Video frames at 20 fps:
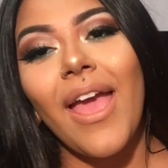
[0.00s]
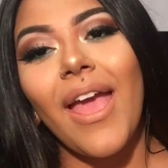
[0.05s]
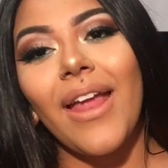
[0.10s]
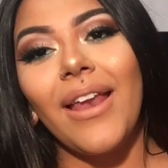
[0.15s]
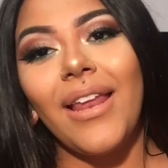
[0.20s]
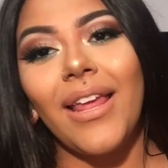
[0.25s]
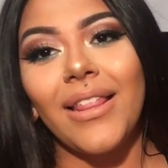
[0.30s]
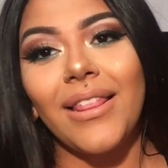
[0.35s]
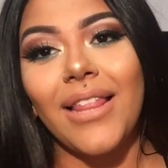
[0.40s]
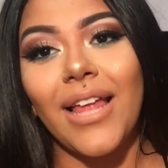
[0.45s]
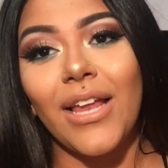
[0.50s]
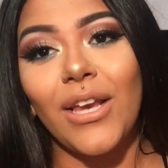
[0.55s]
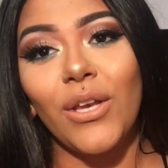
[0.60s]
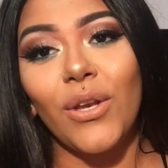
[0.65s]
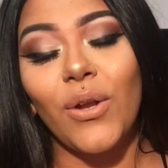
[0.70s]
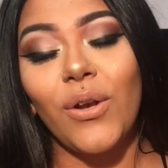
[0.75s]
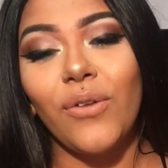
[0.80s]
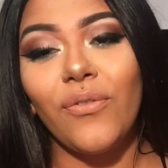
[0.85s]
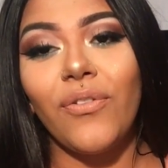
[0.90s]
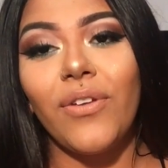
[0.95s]
and hit that
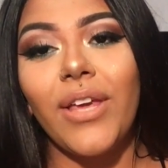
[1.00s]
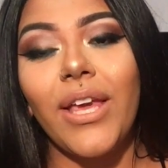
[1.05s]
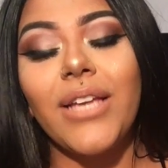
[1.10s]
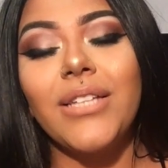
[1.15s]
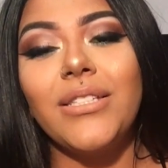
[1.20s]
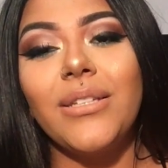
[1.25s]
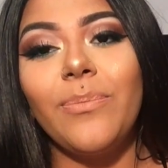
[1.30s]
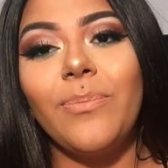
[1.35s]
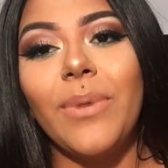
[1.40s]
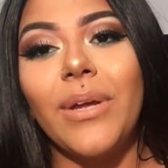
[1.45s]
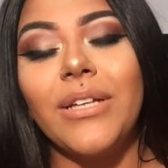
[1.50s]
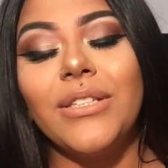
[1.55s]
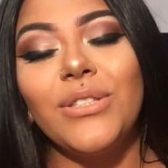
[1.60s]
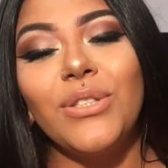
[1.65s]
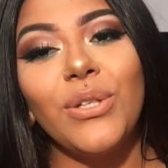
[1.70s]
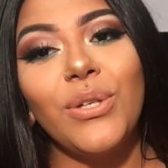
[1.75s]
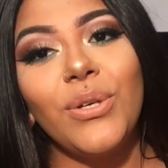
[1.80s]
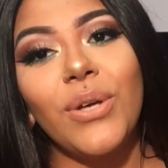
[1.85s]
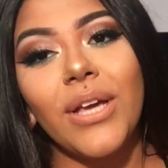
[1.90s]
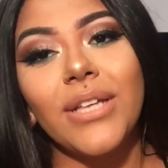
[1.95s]
notification bell
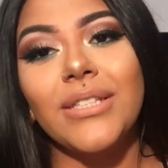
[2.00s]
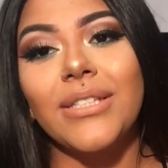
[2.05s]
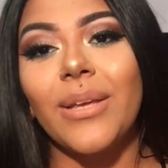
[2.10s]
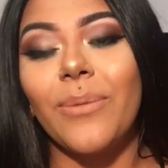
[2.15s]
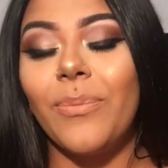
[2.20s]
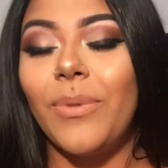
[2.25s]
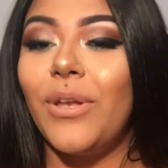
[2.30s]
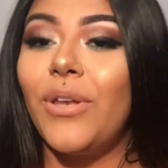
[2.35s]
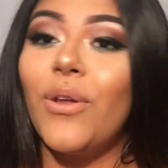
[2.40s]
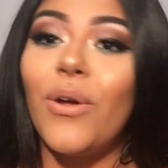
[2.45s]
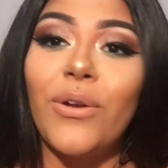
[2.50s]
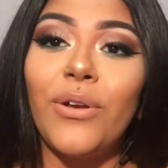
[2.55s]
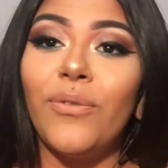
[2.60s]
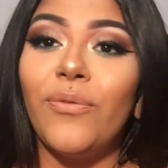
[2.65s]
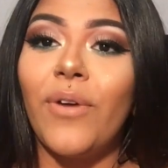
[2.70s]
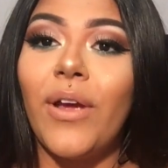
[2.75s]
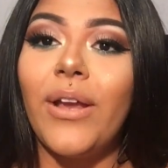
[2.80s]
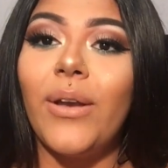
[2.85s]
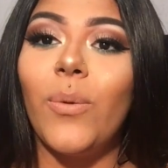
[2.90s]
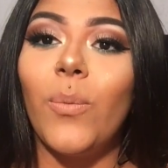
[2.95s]
so you guys can be
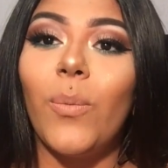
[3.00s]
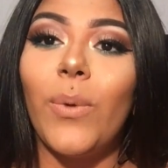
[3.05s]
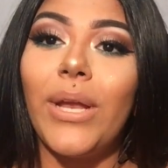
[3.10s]
notified